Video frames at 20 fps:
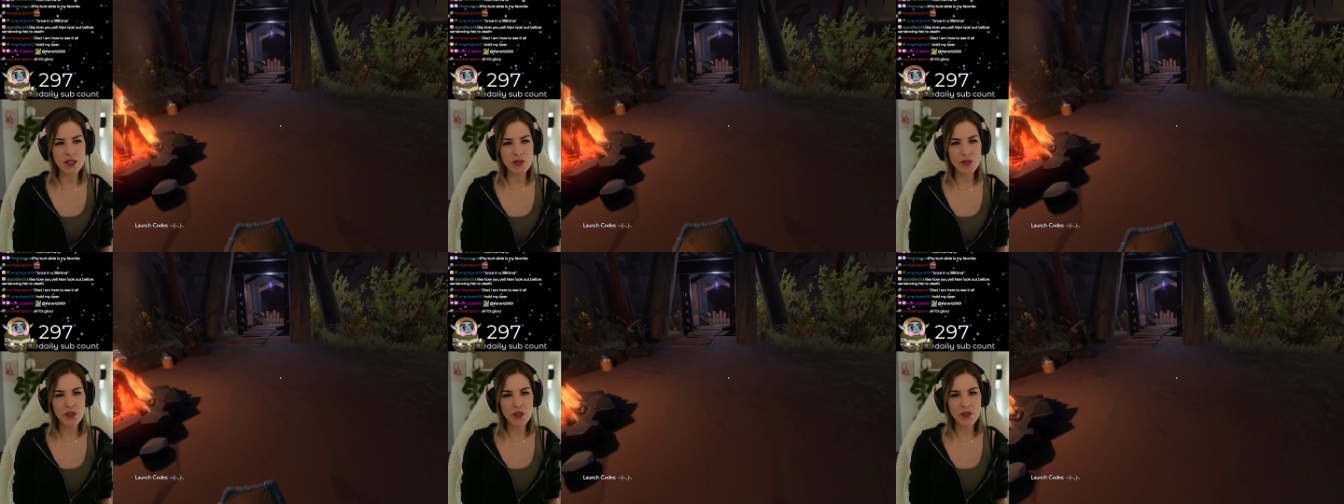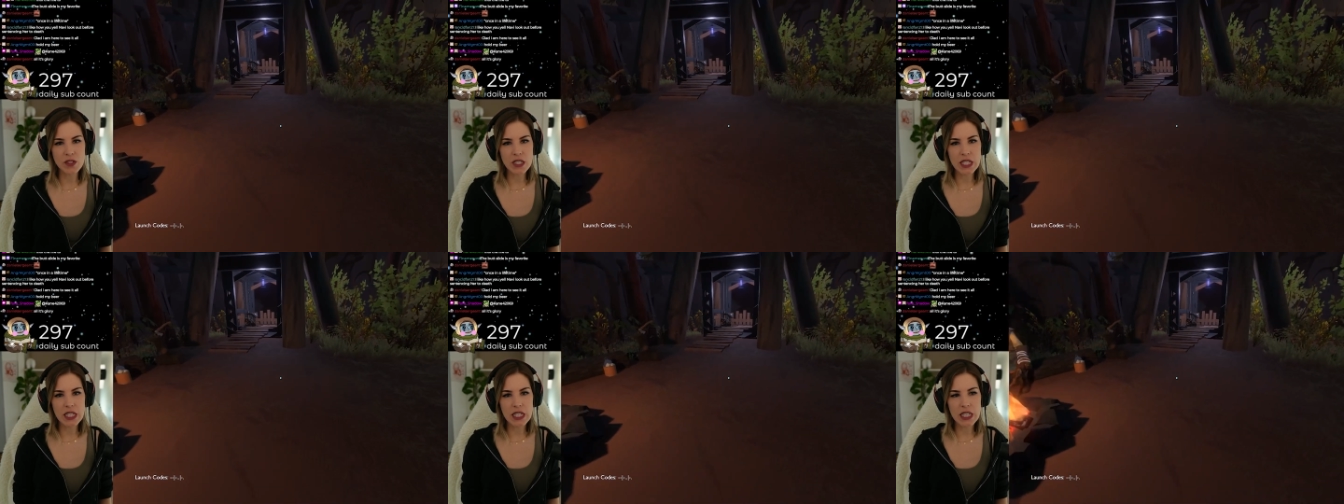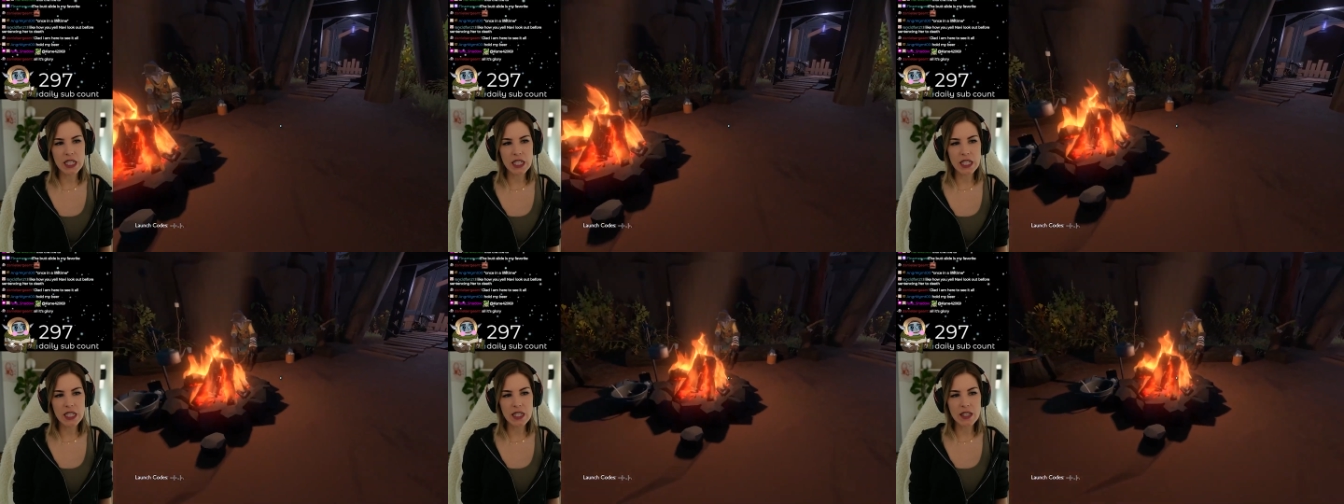
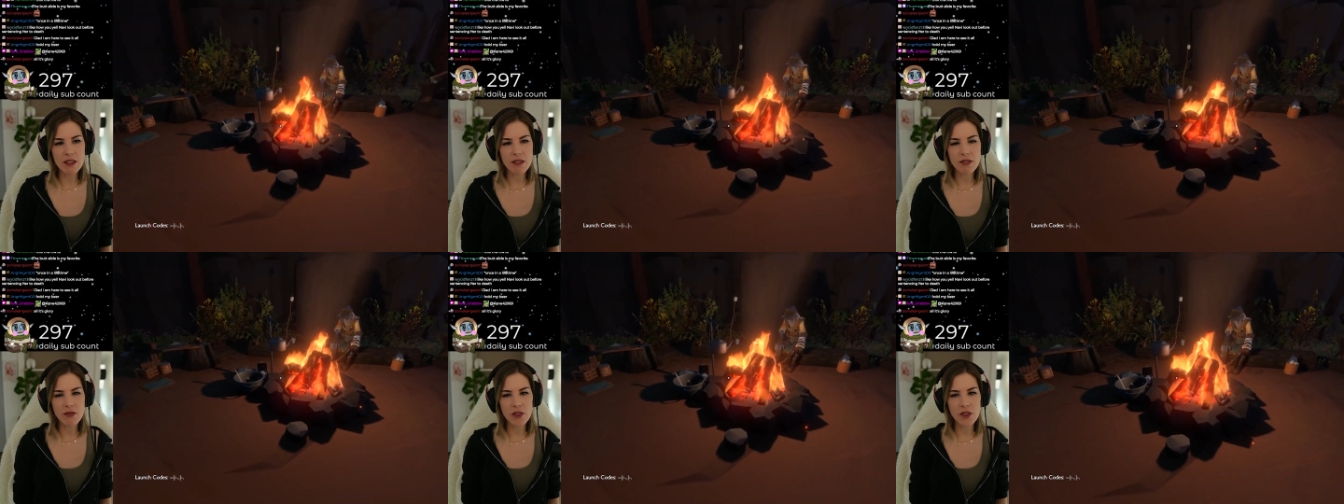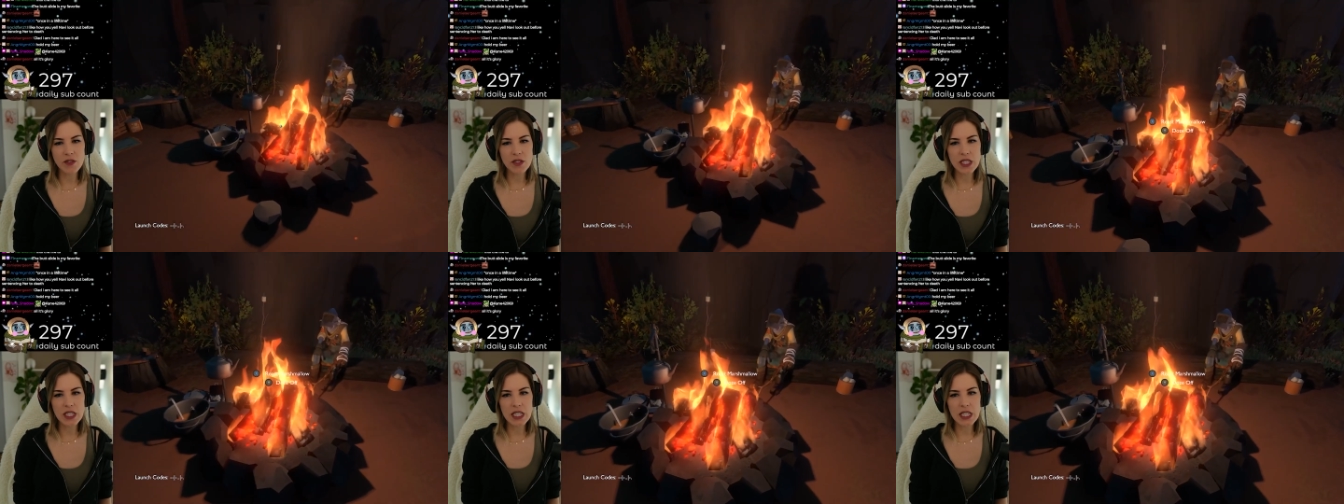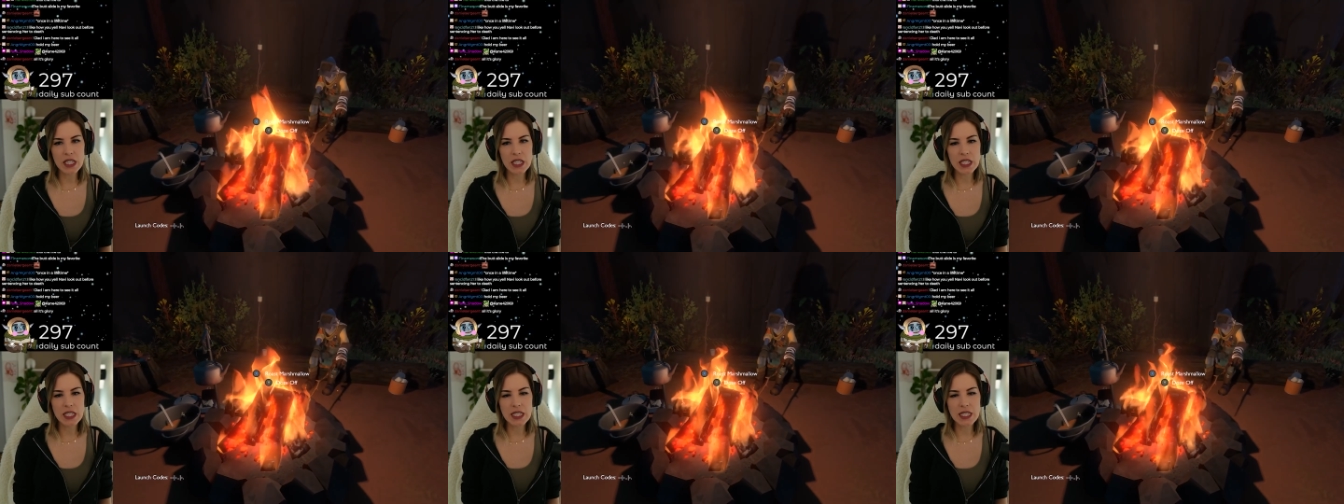50
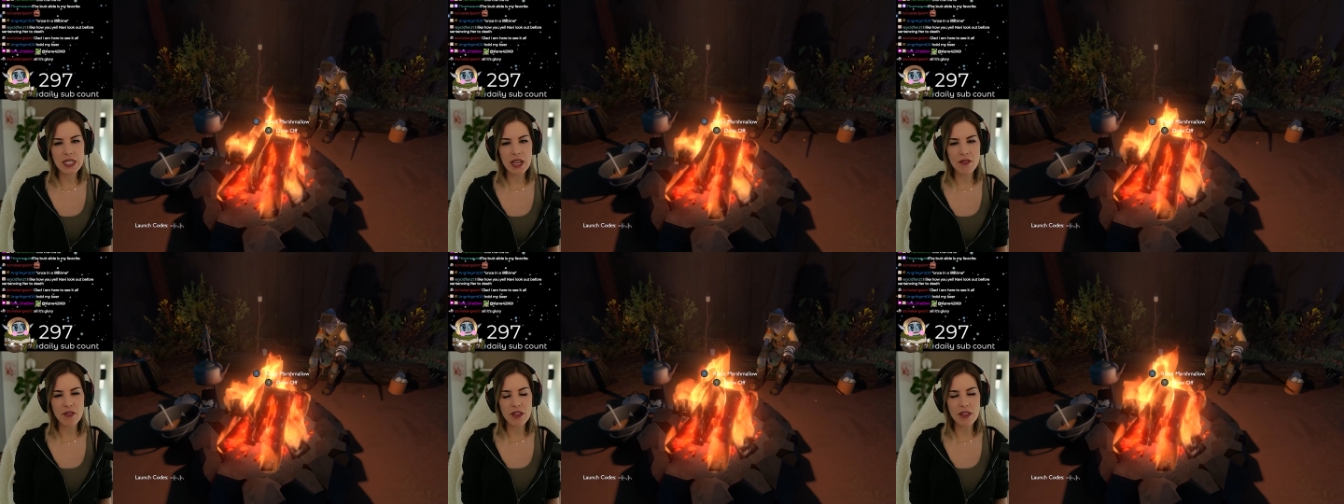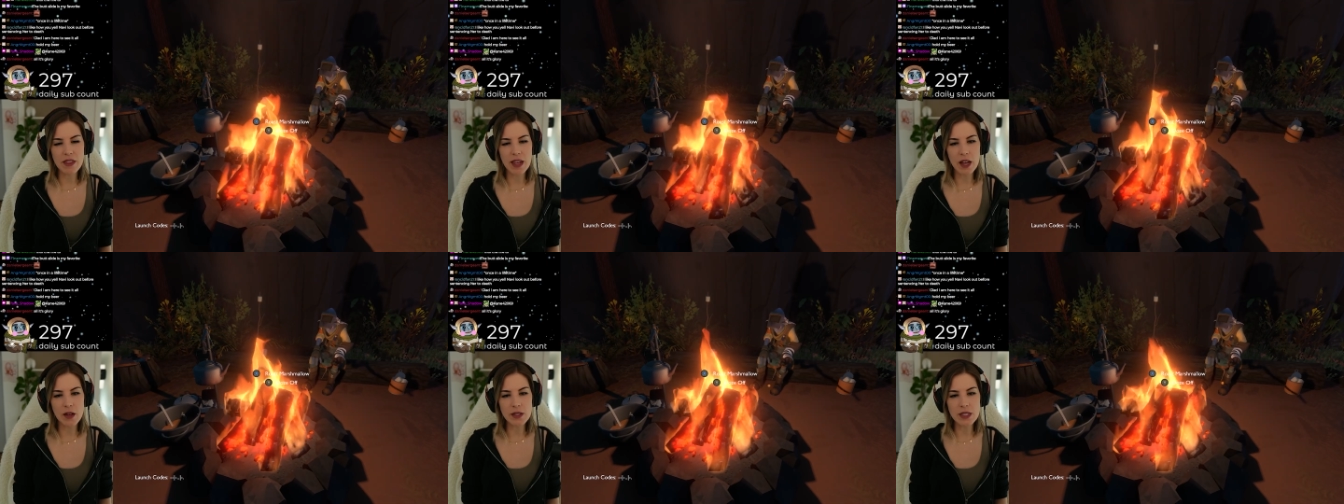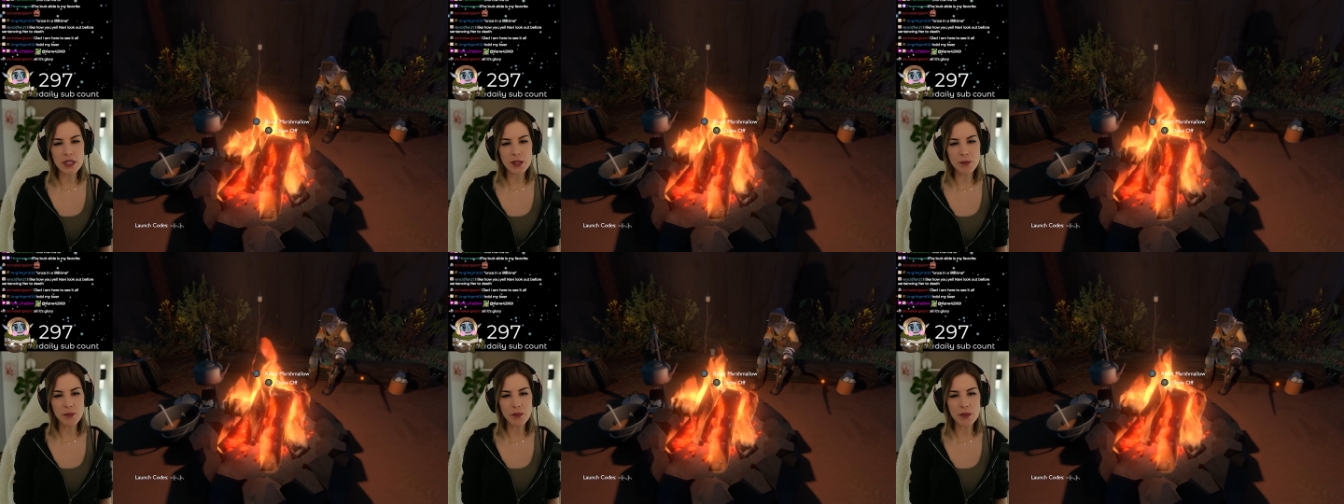57,000.